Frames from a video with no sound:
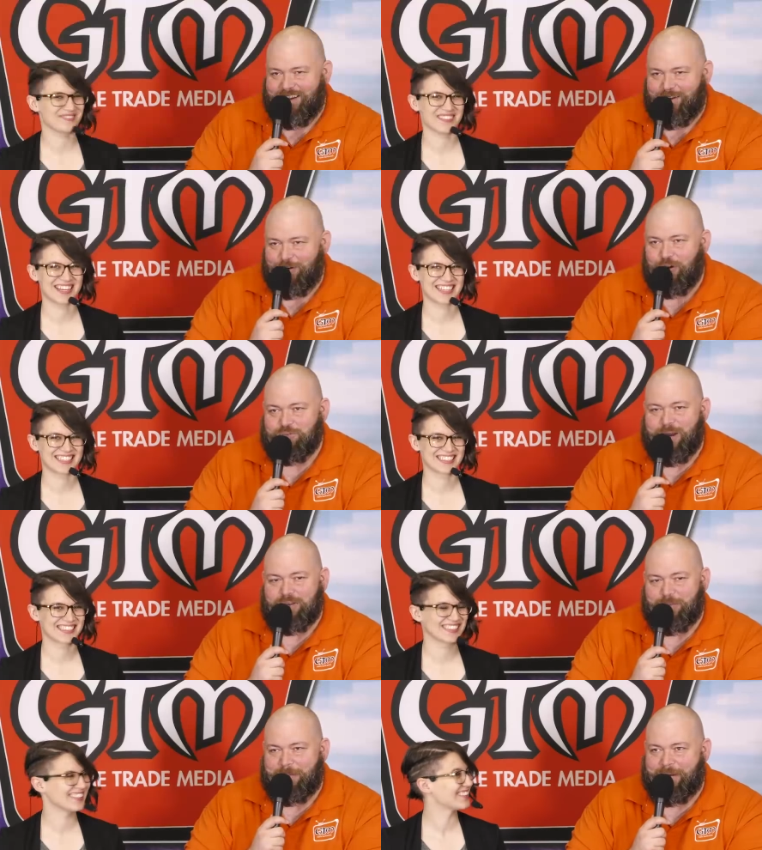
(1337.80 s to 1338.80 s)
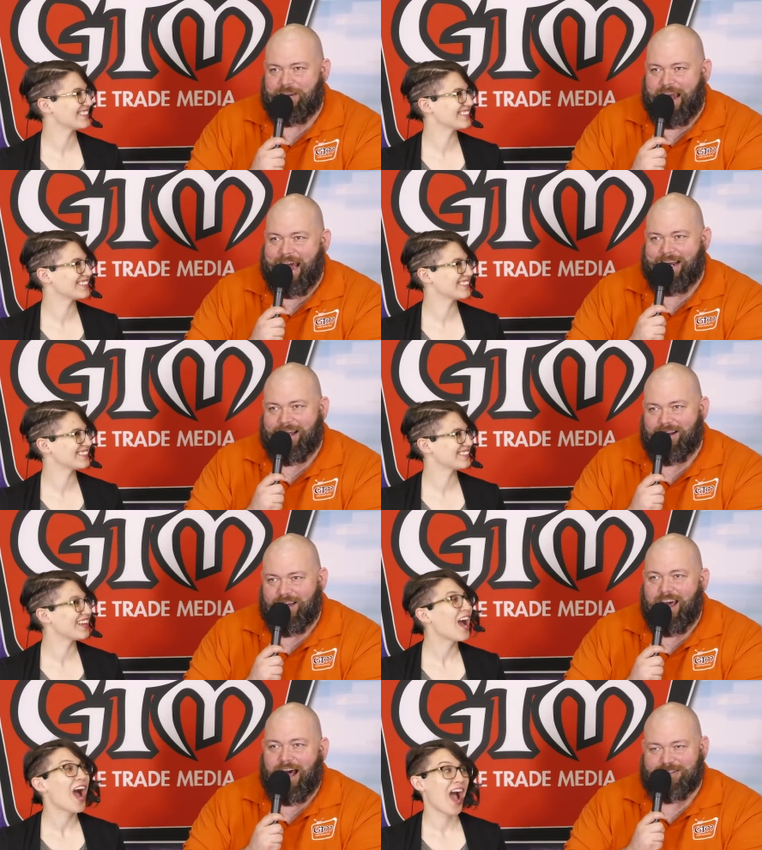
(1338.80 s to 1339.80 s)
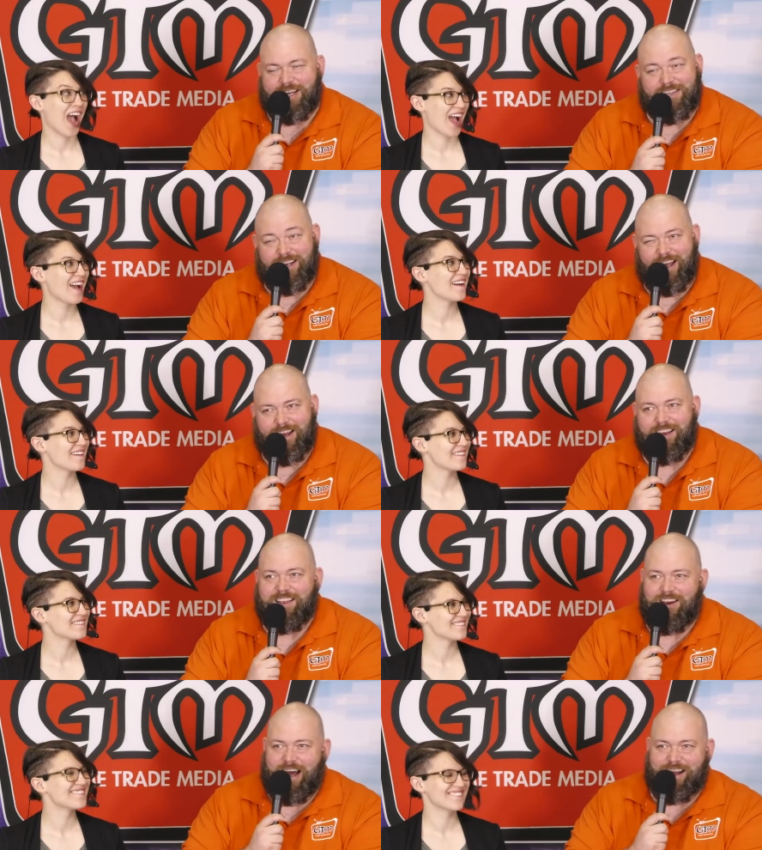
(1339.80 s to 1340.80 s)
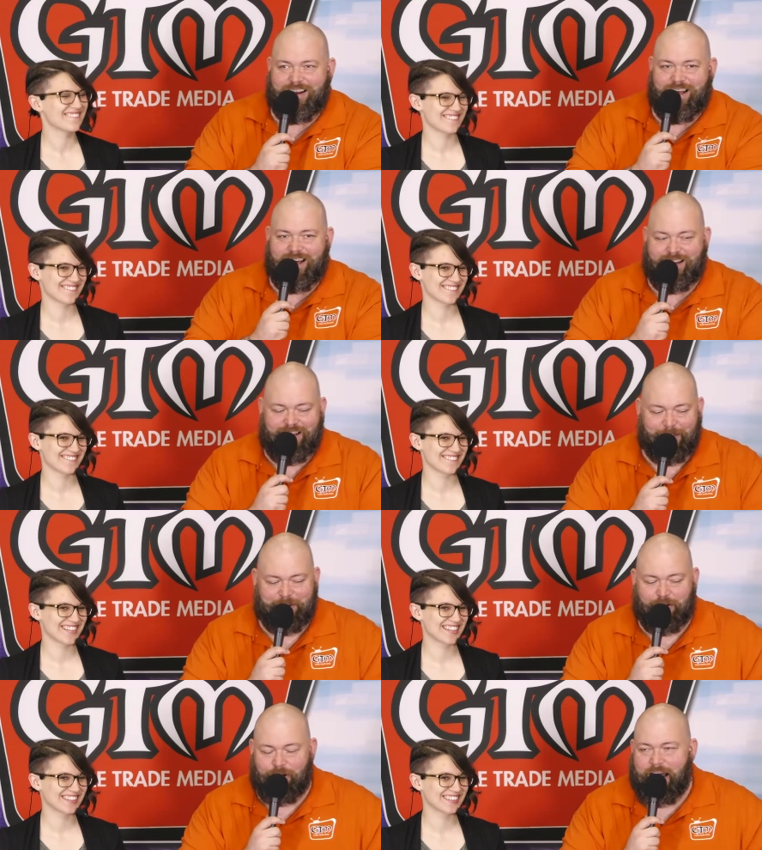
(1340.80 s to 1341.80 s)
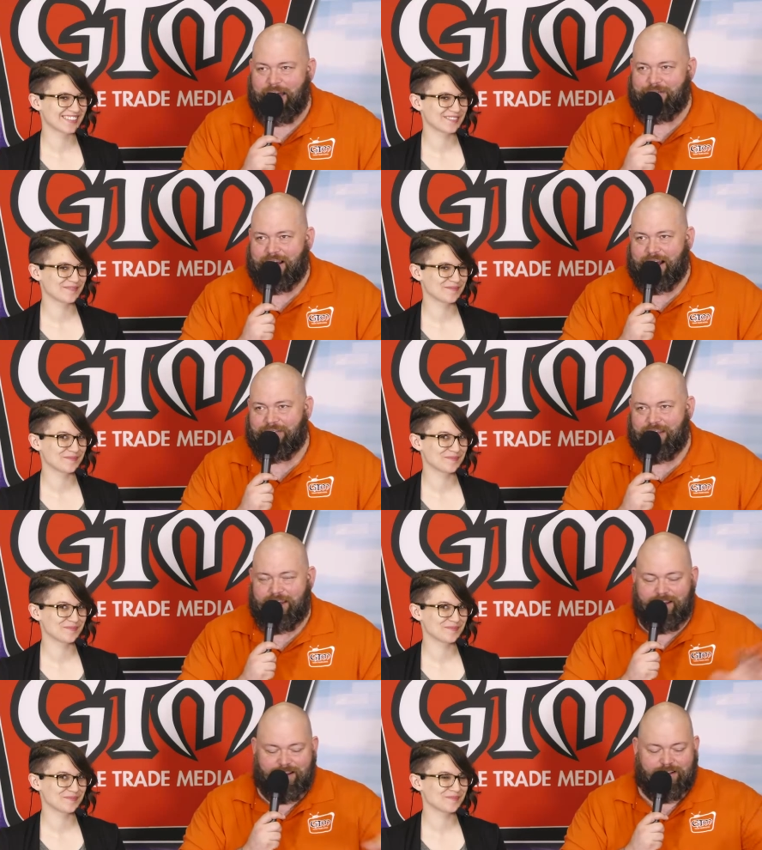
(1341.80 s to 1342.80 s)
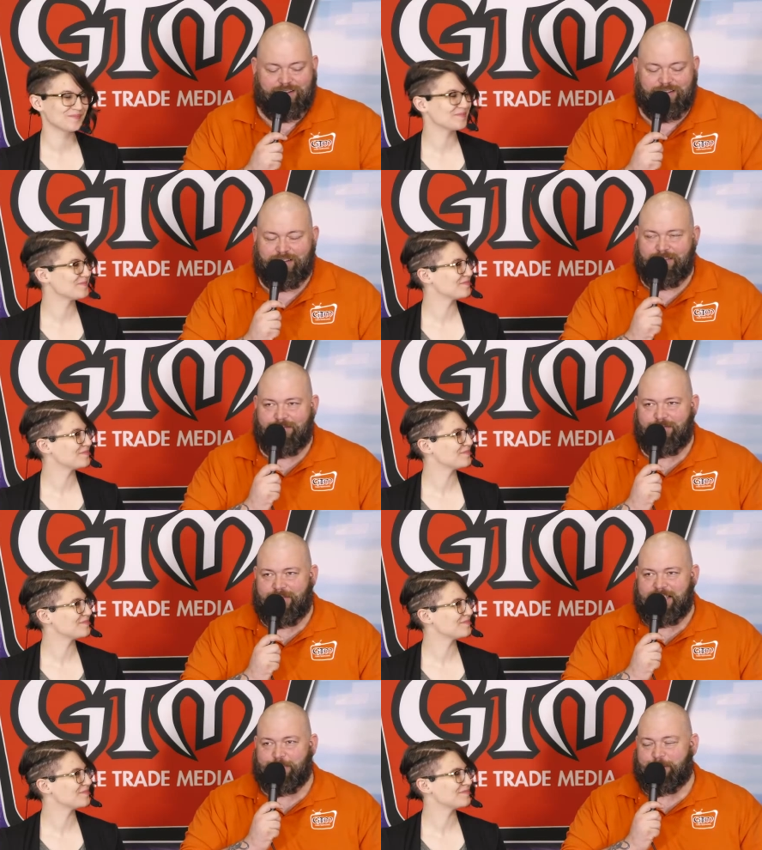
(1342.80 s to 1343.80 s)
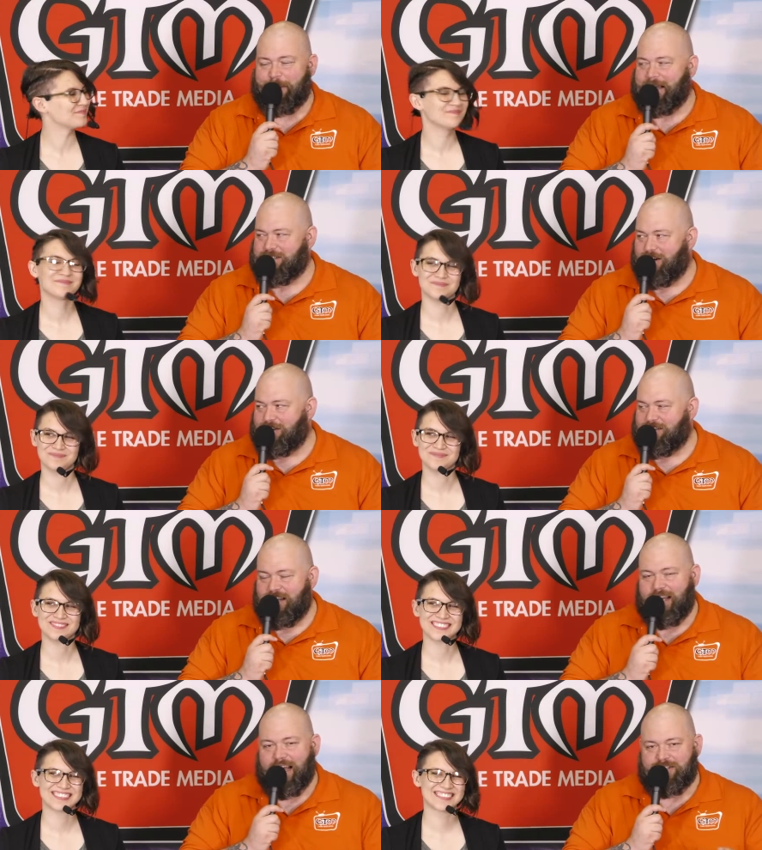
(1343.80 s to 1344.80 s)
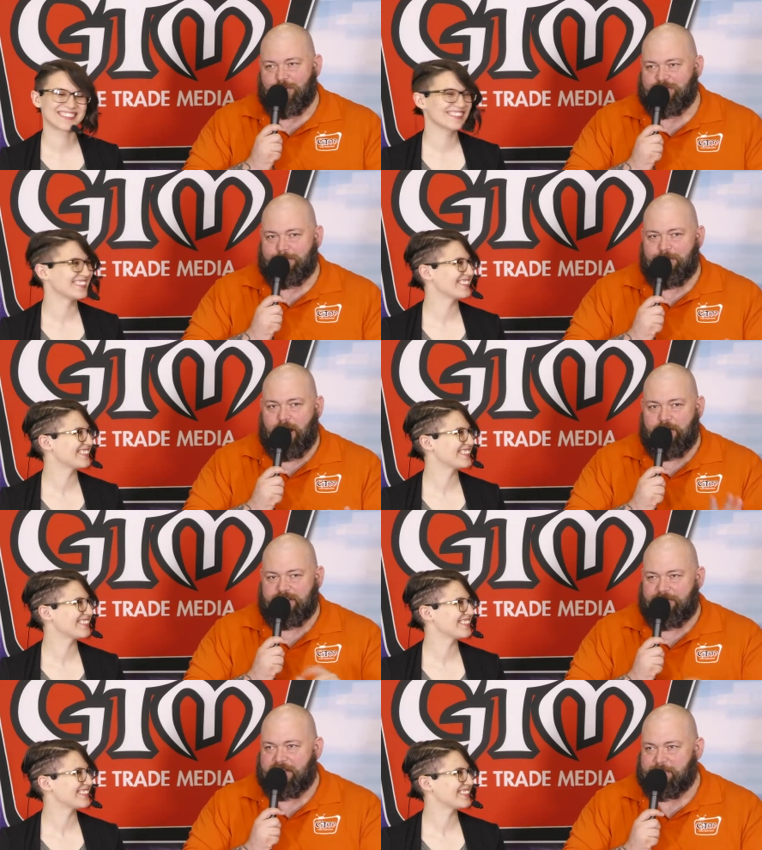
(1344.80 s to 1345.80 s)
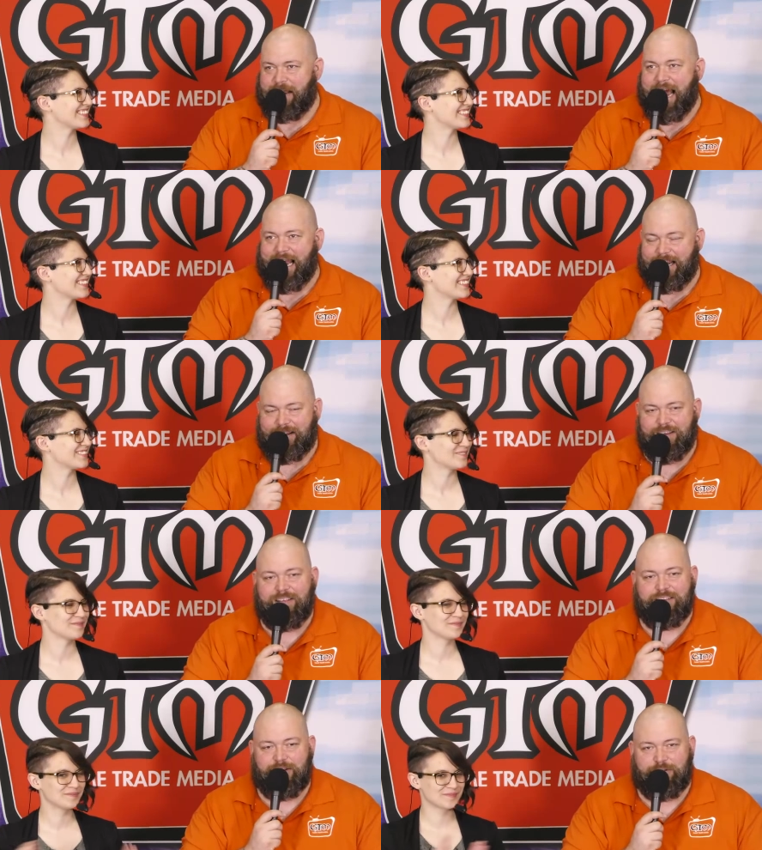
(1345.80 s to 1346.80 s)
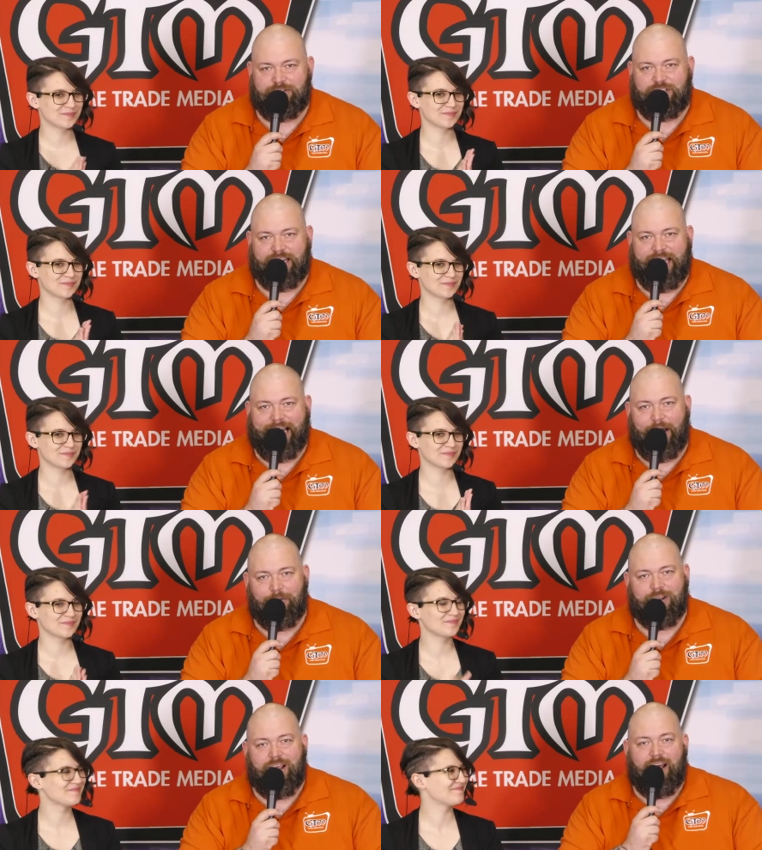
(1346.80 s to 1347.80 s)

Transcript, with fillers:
Speaker 1: Who knows what else might be added in. I'll tell you tonight. I'm going to go live on the Facebook page there and let you guys know some other stuff that's been added. So check that out.